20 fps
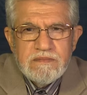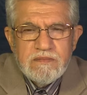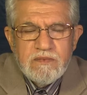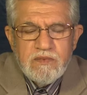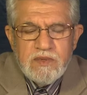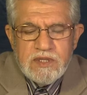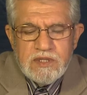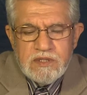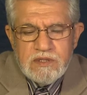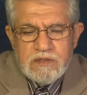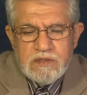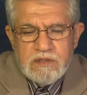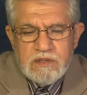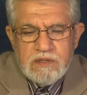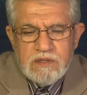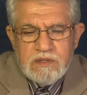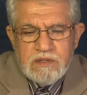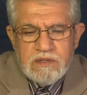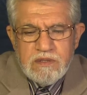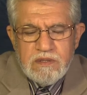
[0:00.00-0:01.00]
What
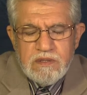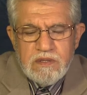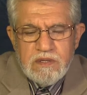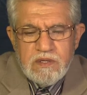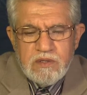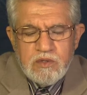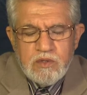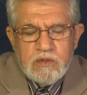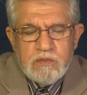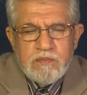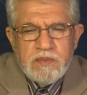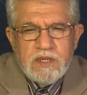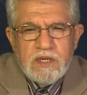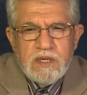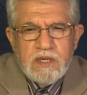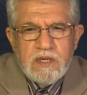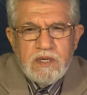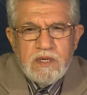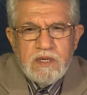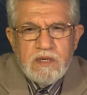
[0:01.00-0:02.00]
should
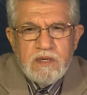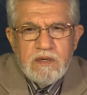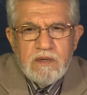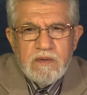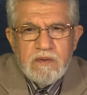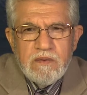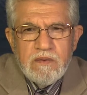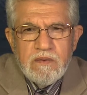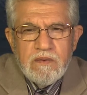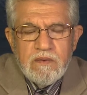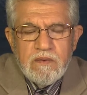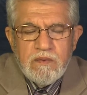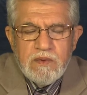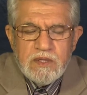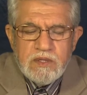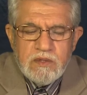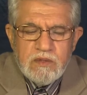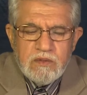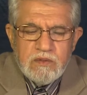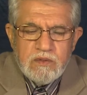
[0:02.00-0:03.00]
be?
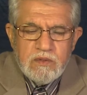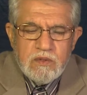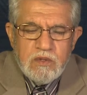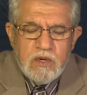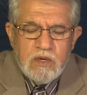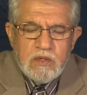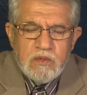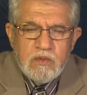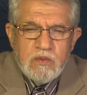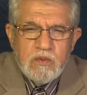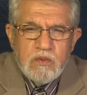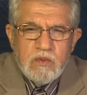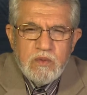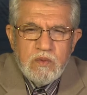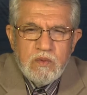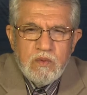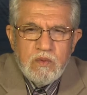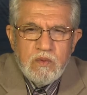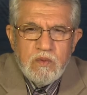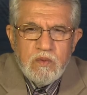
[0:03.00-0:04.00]
What should I
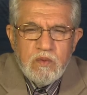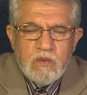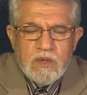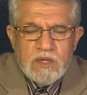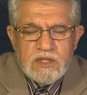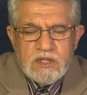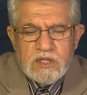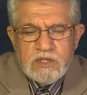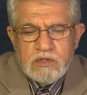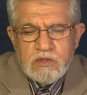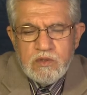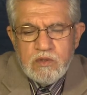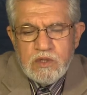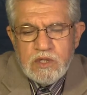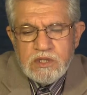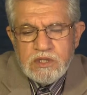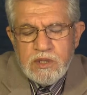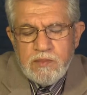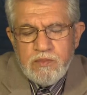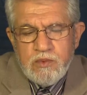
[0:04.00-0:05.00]
do? What is
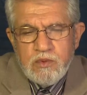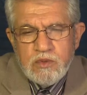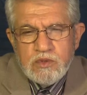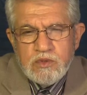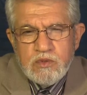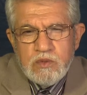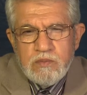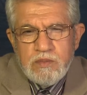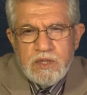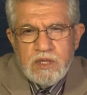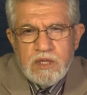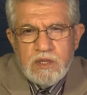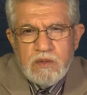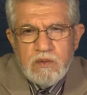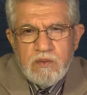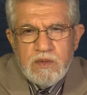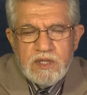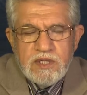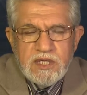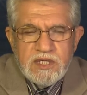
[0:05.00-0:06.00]
supposed to be?
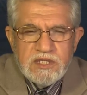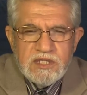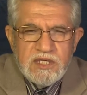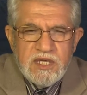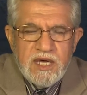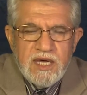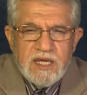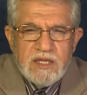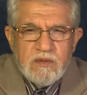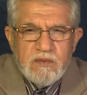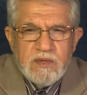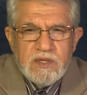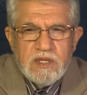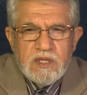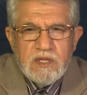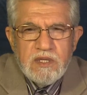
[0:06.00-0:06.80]
What is that?